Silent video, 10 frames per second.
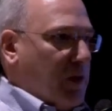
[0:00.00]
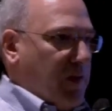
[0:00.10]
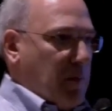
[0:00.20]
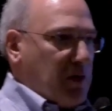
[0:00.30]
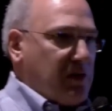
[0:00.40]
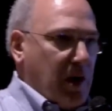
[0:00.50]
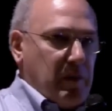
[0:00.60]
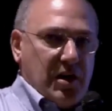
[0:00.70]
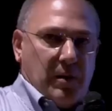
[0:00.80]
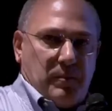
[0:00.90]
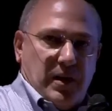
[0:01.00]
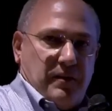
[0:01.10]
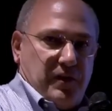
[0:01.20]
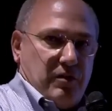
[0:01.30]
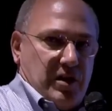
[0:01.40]
November's coming up,
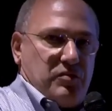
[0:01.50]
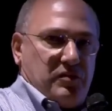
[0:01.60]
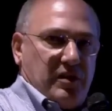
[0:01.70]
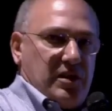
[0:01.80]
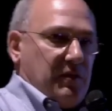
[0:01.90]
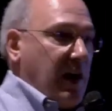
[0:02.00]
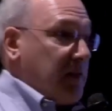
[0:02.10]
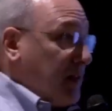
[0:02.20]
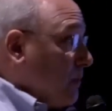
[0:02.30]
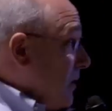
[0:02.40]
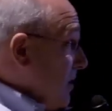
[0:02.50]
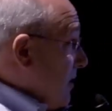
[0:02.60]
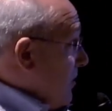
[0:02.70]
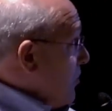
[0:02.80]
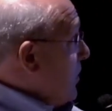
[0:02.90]
and if you're interested, you've got something you
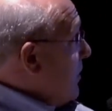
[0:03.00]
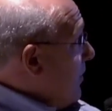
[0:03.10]
can do with